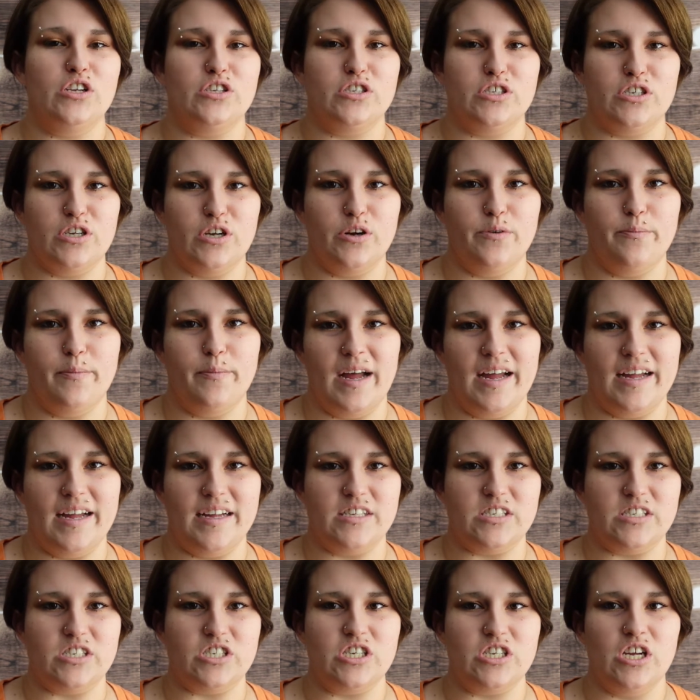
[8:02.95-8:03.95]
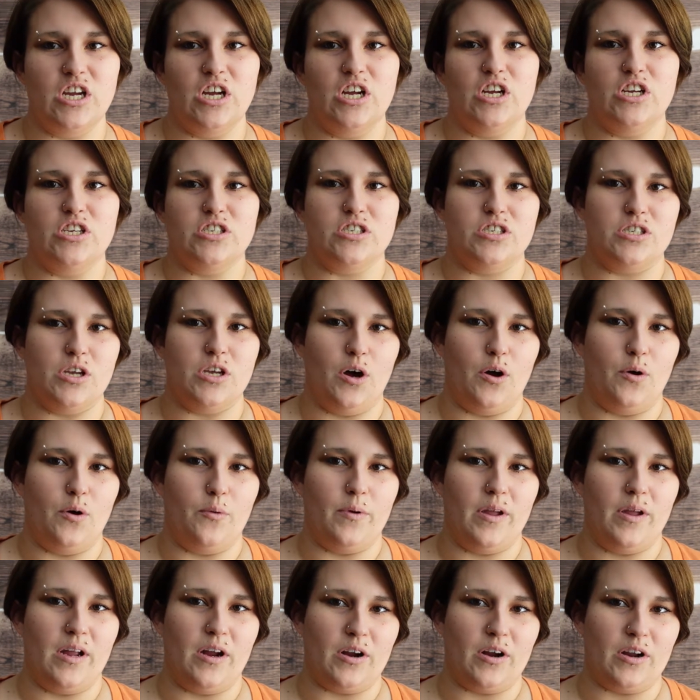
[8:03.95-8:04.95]
too much. So
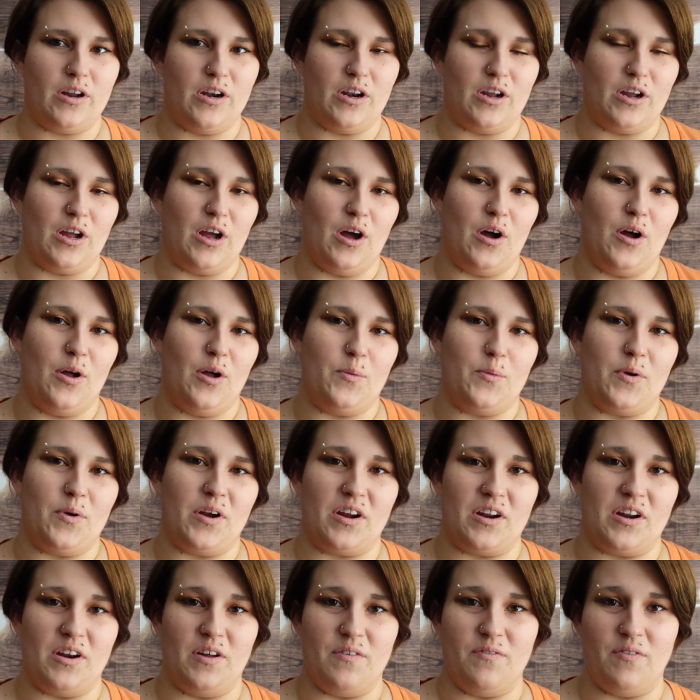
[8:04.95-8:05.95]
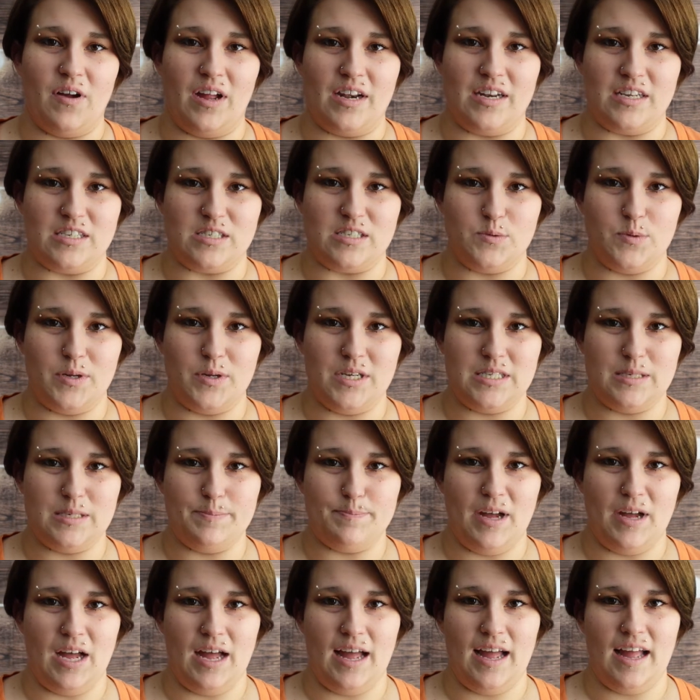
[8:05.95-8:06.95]
we are going to go and we're going to find a sweet
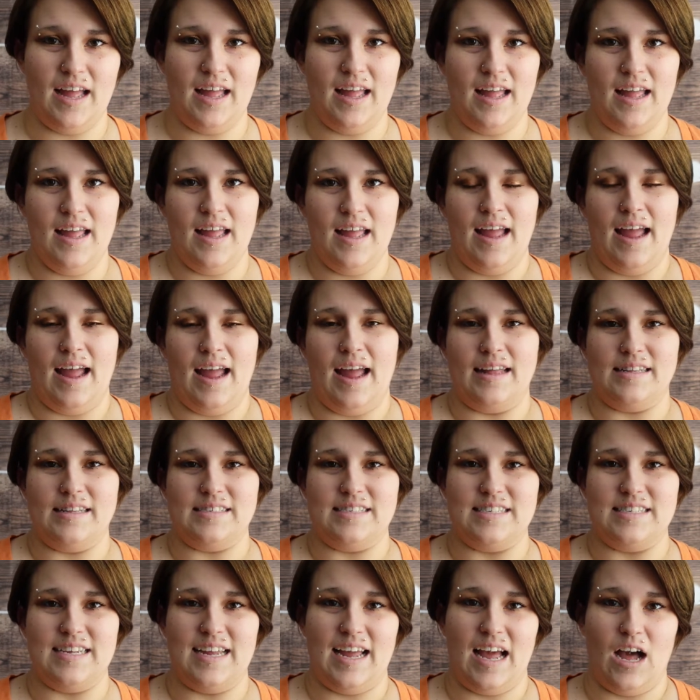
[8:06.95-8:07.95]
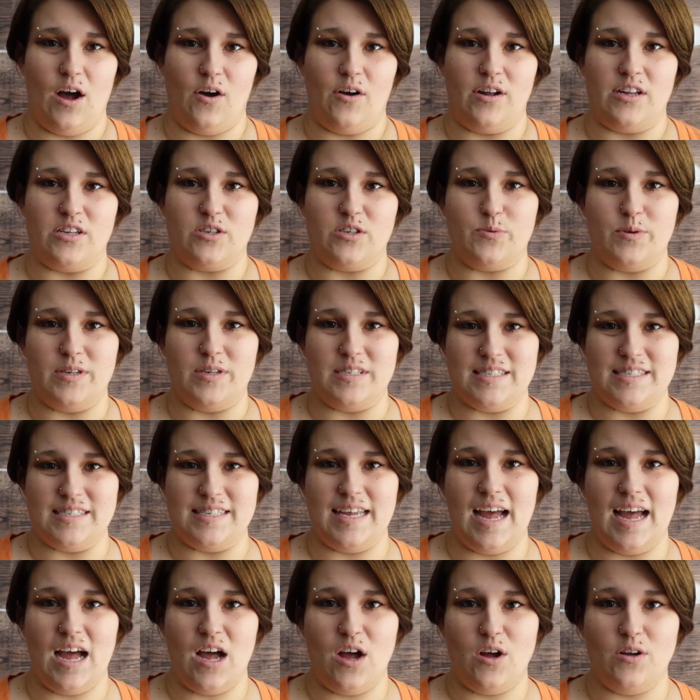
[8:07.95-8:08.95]
spot and see how each one
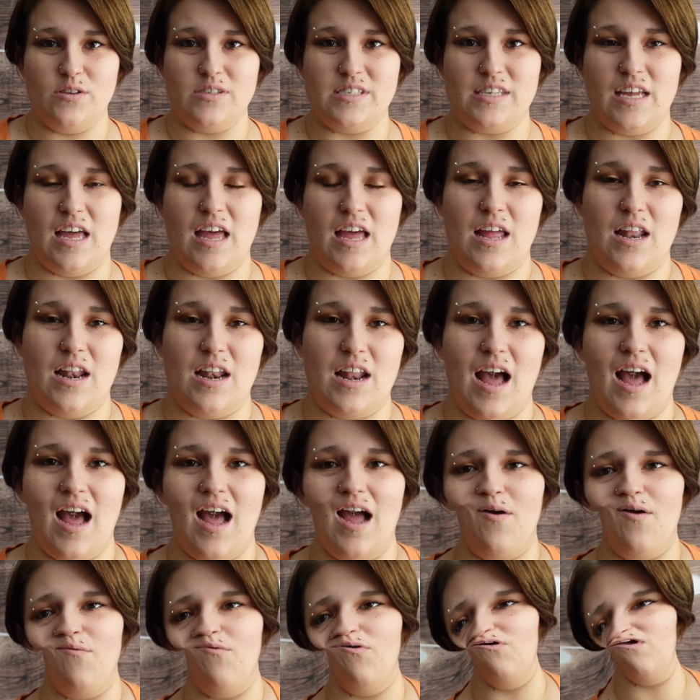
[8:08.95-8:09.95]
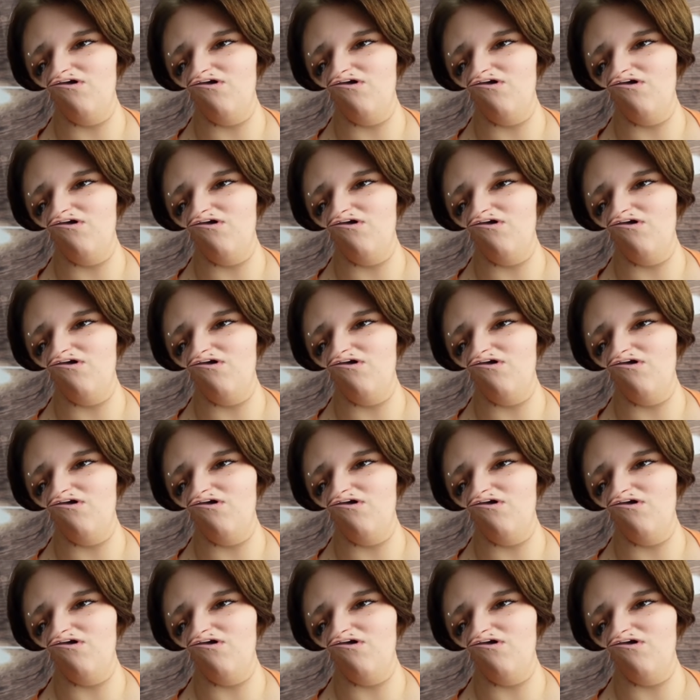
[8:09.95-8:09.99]
sounds, and I will